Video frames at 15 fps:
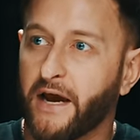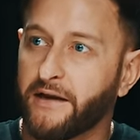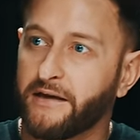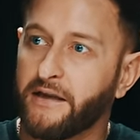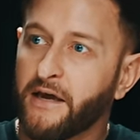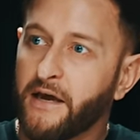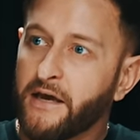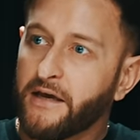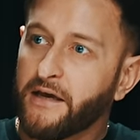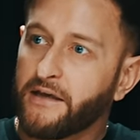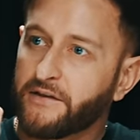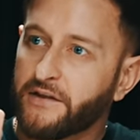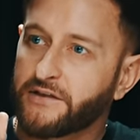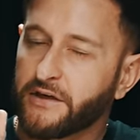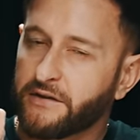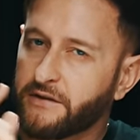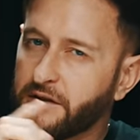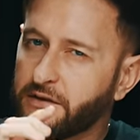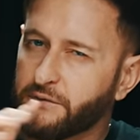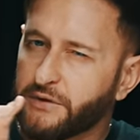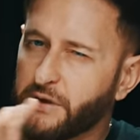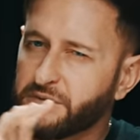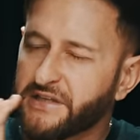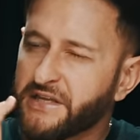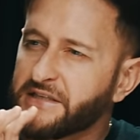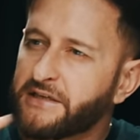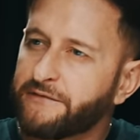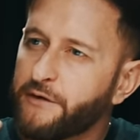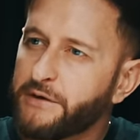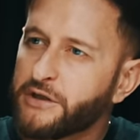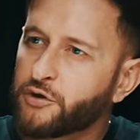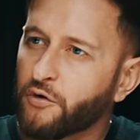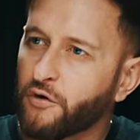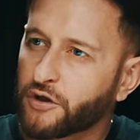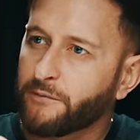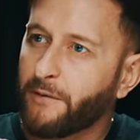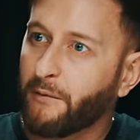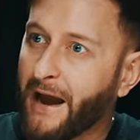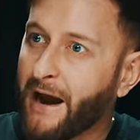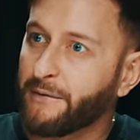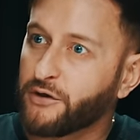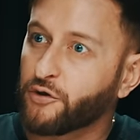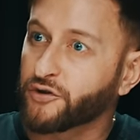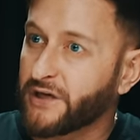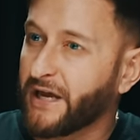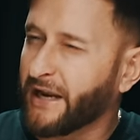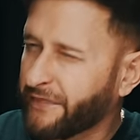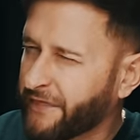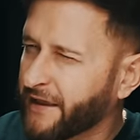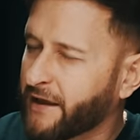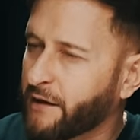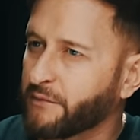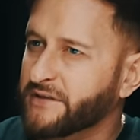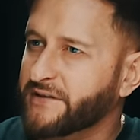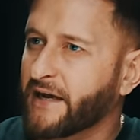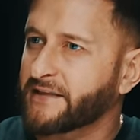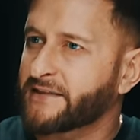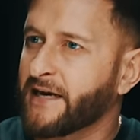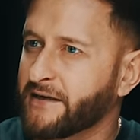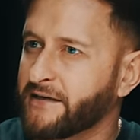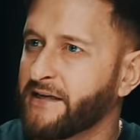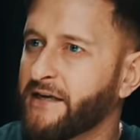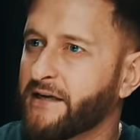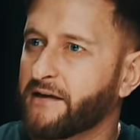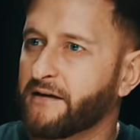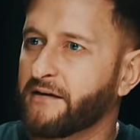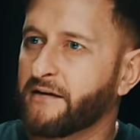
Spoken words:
And there was an interview, he talked about how he does it. And I think it was that technique. Yeah.